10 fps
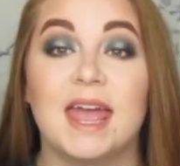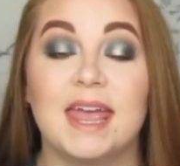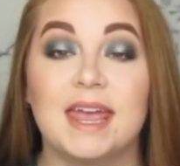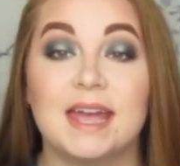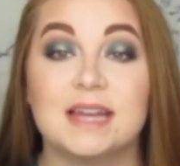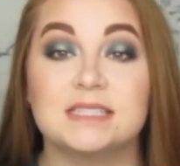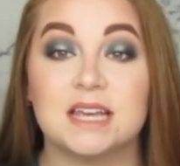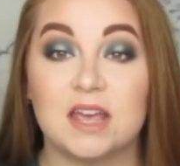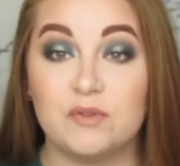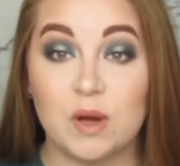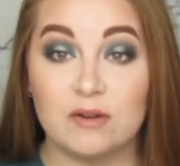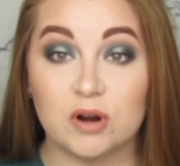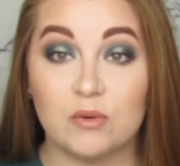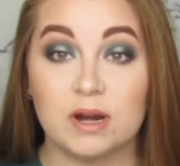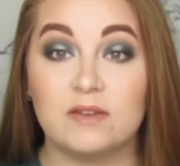And if you haven't
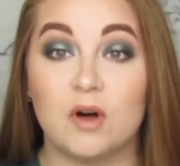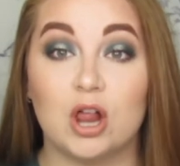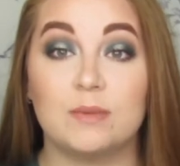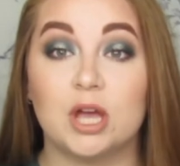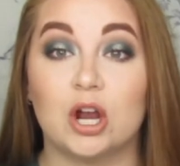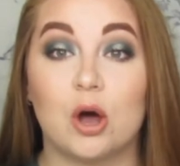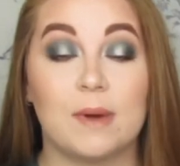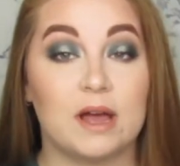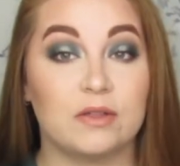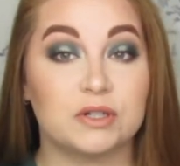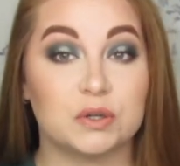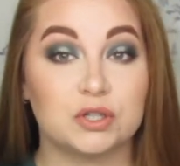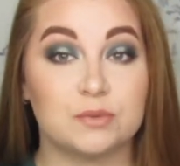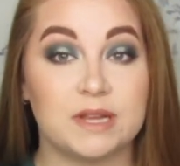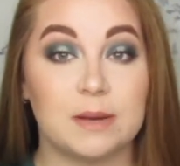already, follow me on all my other
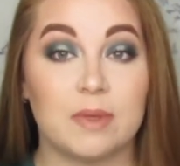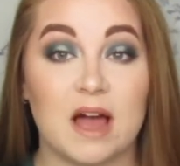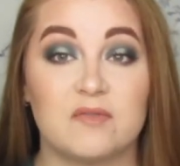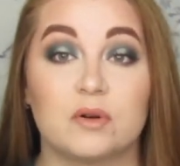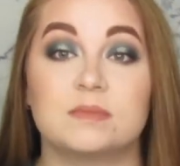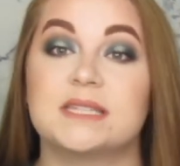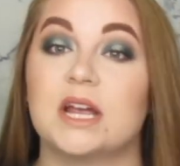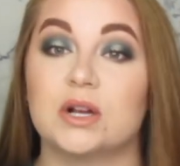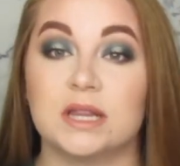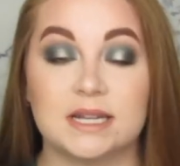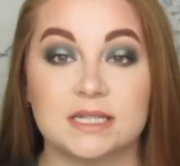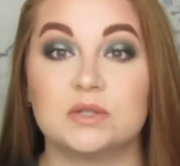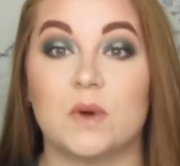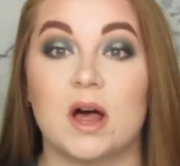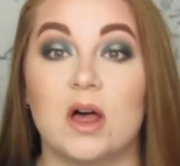social media platforms. They are linked
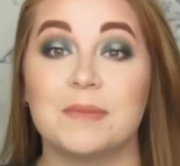as well.